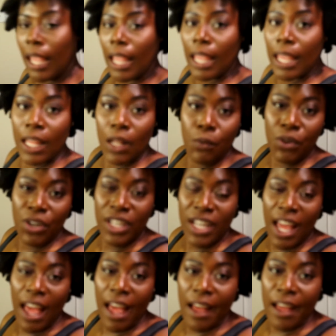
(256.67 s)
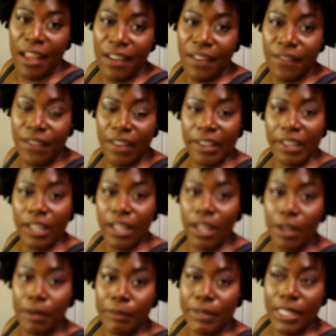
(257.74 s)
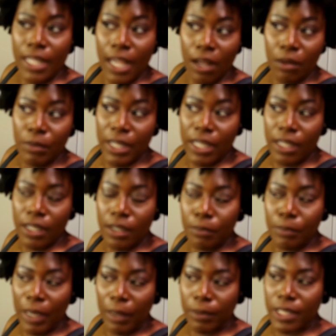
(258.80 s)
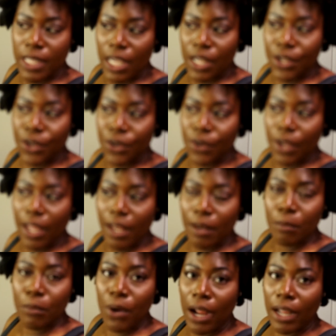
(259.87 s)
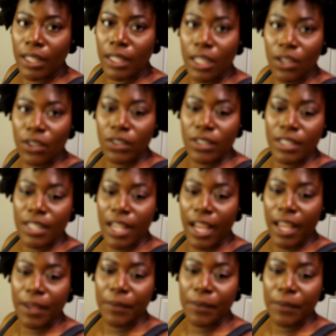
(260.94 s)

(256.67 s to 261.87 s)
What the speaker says: And we're gonna have salmon, baked potato, and broccoli on the side.